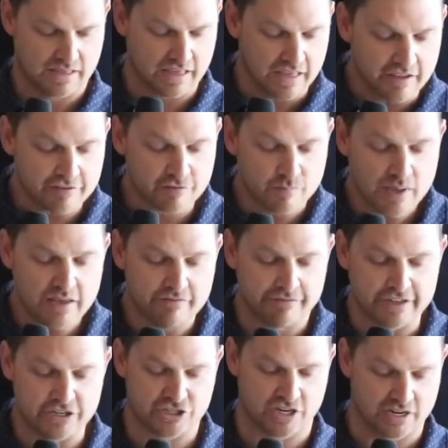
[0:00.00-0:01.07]
Give me
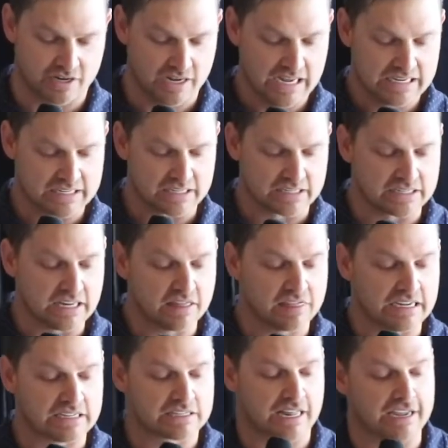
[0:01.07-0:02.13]
vision to see
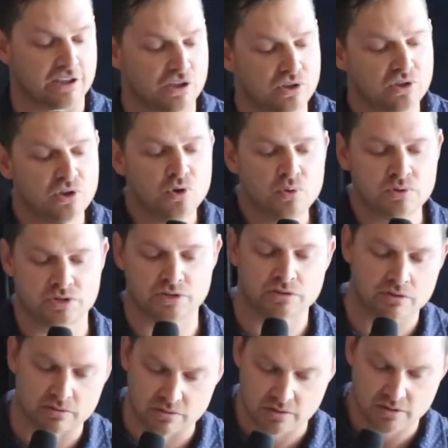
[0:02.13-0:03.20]
things like you
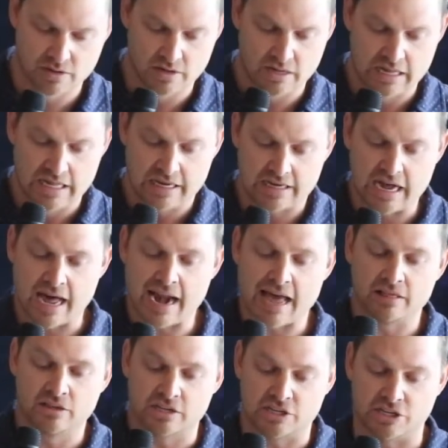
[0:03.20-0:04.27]
do. God,
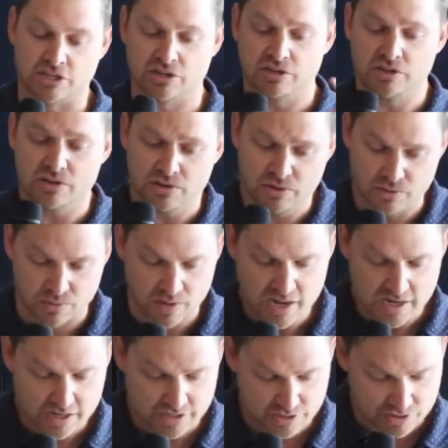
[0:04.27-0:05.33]
I look to you
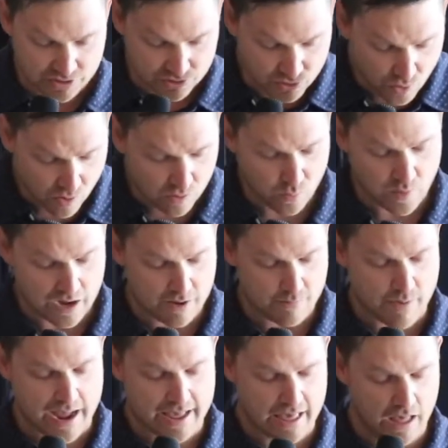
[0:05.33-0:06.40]
because you're where
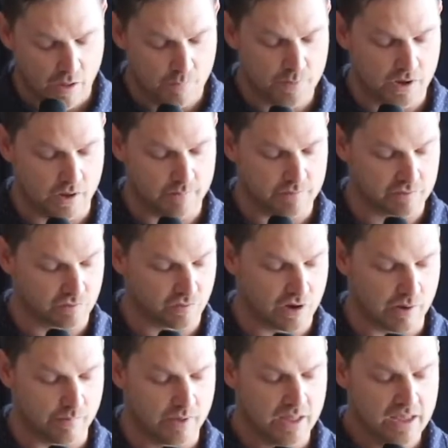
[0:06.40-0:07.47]
my help comes
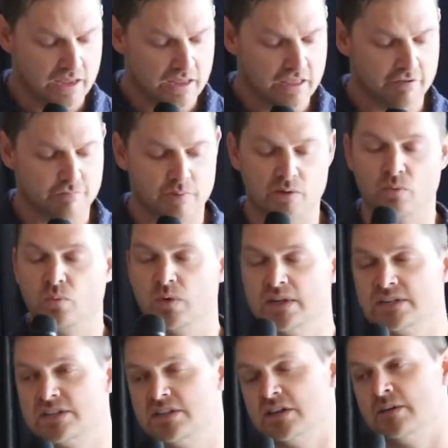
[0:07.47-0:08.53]
from. Give me
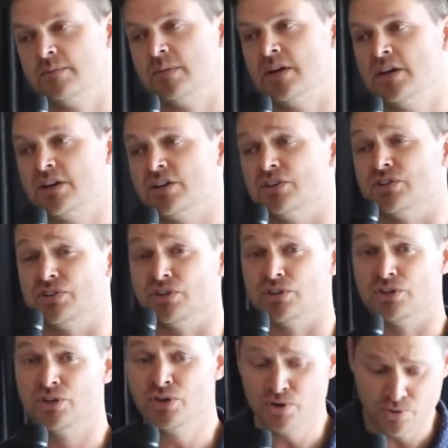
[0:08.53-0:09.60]
wisdom because
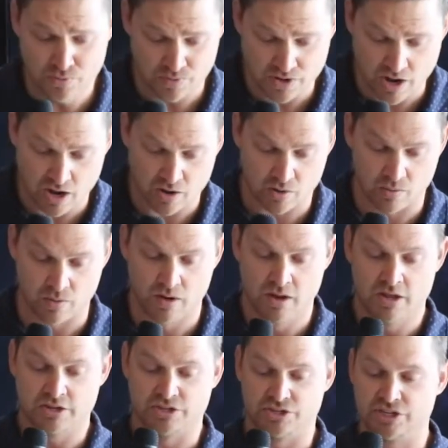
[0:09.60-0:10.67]
you know
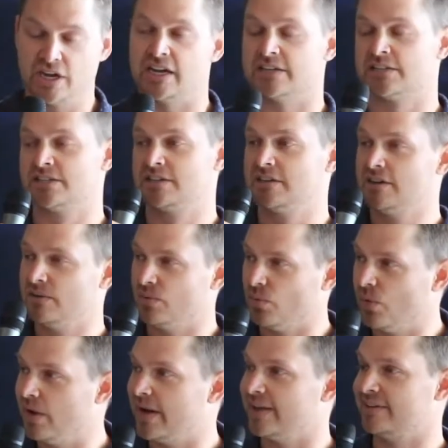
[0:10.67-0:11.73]
just
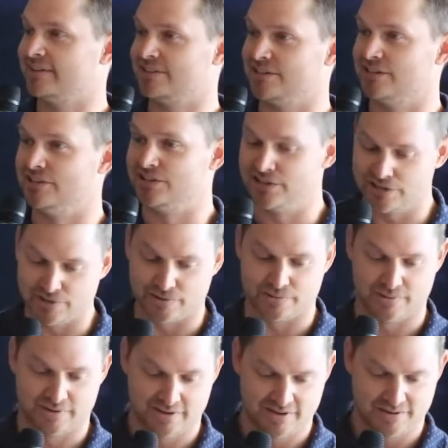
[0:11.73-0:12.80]
what to do.